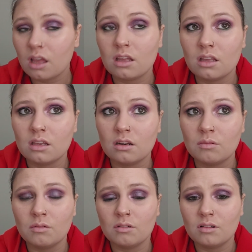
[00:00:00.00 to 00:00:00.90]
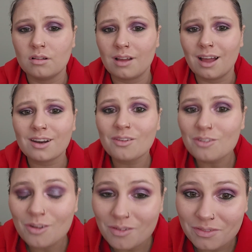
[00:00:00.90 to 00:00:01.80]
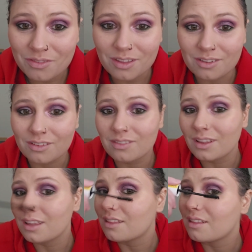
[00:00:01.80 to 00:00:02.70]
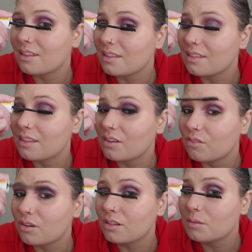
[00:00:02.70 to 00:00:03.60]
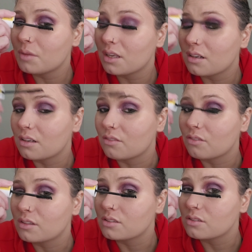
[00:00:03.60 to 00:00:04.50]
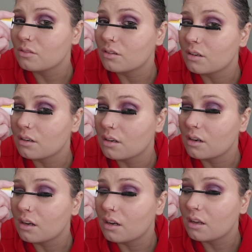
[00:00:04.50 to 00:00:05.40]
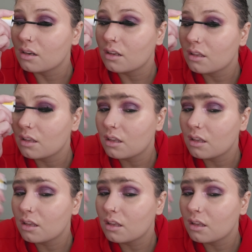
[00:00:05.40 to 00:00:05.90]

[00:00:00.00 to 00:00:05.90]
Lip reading: and I don't know if they're like, they really make a difference or not.